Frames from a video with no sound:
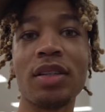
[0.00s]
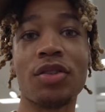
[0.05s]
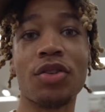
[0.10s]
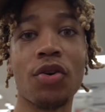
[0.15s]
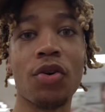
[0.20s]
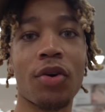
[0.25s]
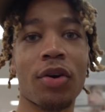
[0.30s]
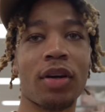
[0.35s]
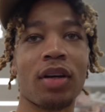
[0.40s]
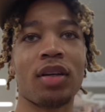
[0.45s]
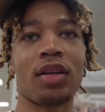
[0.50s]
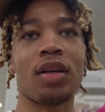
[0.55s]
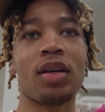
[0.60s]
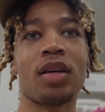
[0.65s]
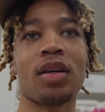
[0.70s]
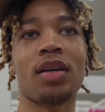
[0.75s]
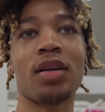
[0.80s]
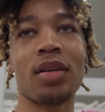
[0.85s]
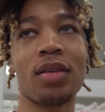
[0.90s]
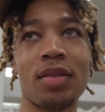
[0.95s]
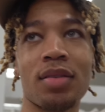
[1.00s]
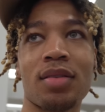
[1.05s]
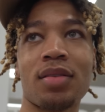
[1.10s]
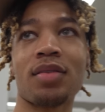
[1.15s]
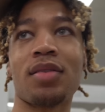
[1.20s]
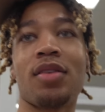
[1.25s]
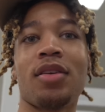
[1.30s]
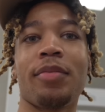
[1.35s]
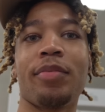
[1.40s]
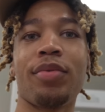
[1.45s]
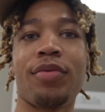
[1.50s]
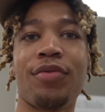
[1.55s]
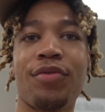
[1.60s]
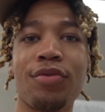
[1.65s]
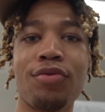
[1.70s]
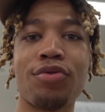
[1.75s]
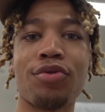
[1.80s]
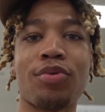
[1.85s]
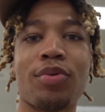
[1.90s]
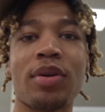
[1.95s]
in Target, and guess the
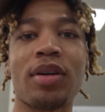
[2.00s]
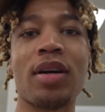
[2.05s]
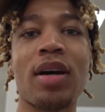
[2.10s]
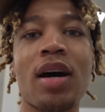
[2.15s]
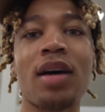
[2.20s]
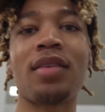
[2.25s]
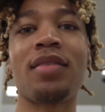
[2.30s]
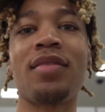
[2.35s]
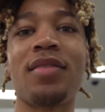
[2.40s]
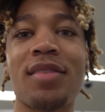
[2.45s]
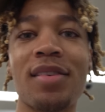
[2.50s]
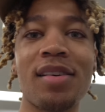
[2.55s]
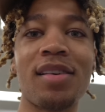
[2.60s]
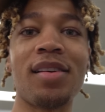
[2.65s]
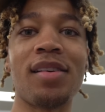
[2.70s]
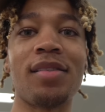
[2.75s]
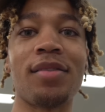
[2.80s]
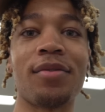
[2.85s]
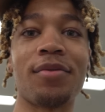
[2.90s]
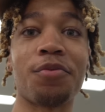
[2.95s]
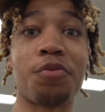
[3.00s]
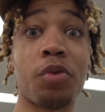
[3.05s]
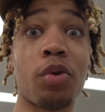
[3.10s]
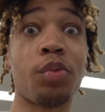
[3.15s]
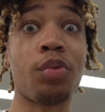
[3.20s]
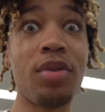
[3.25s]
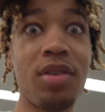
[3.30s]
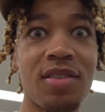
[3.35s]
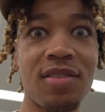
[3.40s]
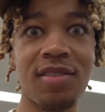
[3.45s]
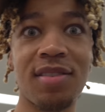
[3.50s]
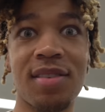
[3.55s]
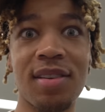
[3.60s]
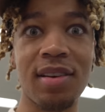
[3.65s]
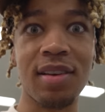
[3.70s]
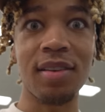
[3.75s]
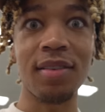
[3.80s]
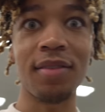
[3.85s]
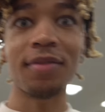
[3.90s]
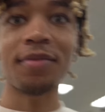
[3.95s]
buffoonery I done seen, well we done seen.